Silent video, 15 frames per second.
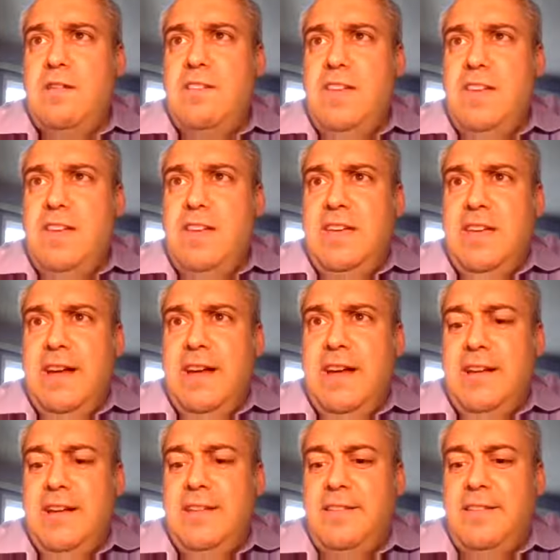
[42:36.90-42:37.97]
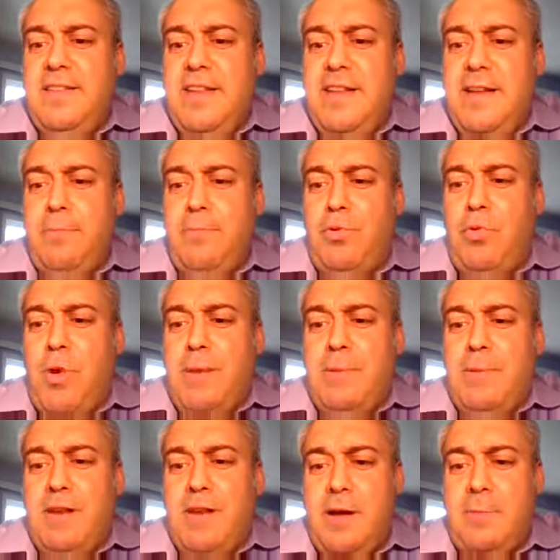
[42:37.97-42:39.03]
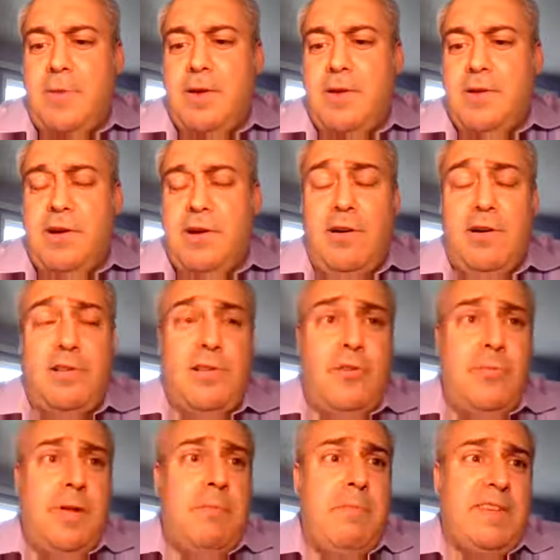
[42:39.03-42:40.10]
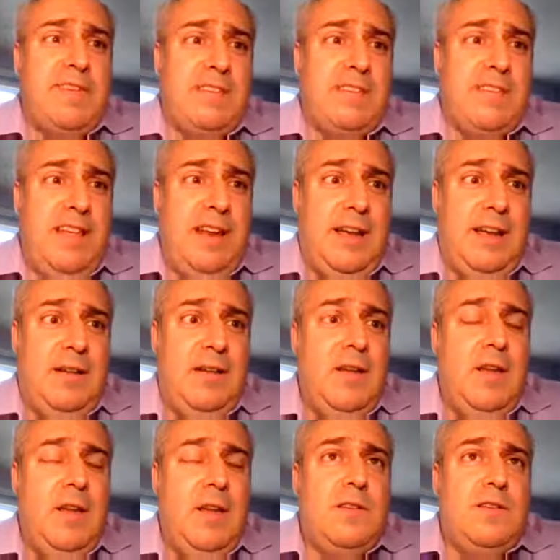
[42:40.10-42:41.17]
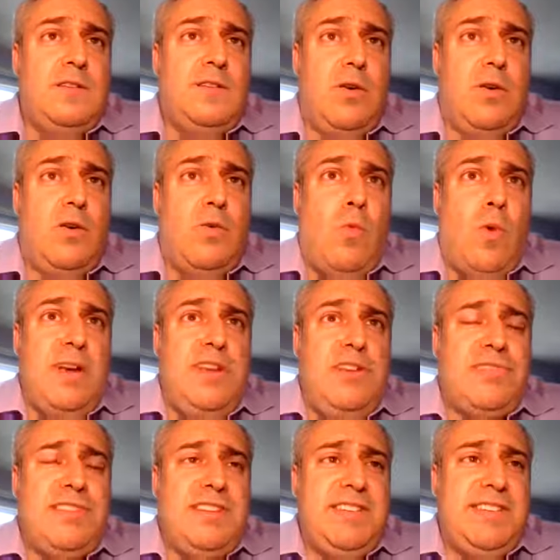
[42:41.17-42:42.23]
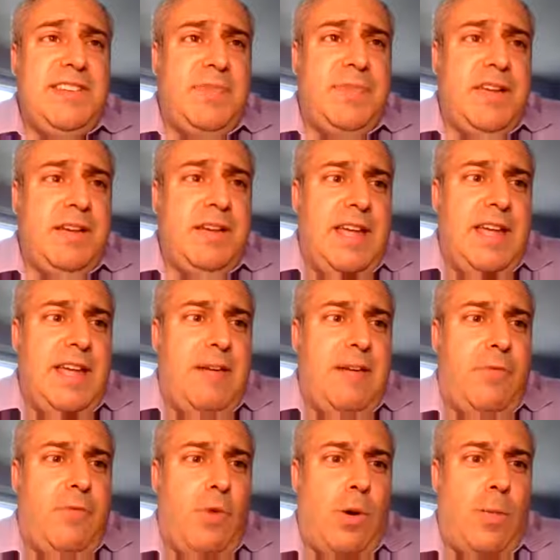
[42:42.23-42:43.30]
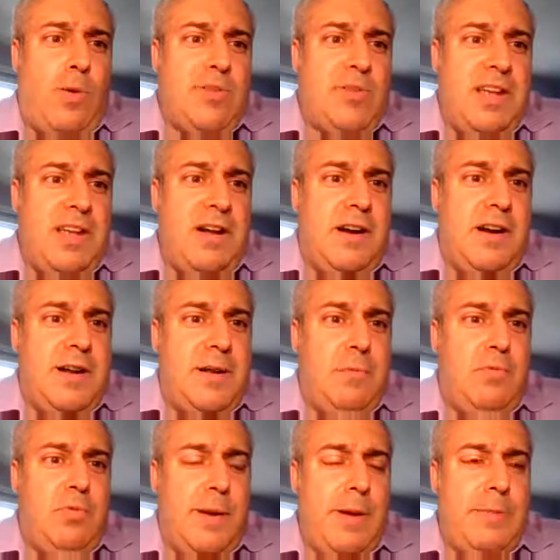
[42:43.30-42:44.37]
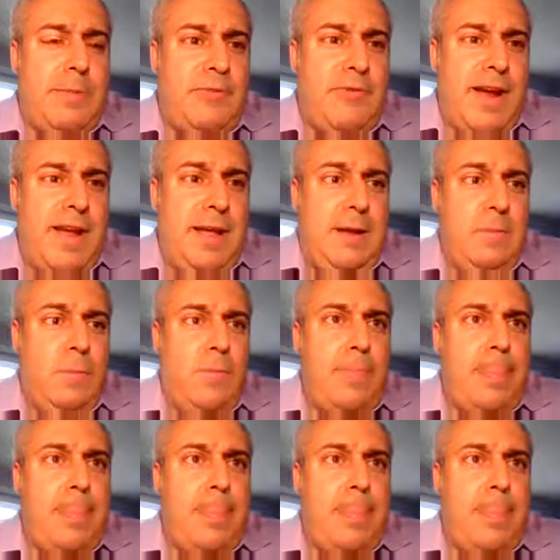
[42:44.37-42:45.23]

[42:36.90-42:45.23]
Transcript: the employment numbers are a little bit misleading. So when you see something like a 4% unemployment rate,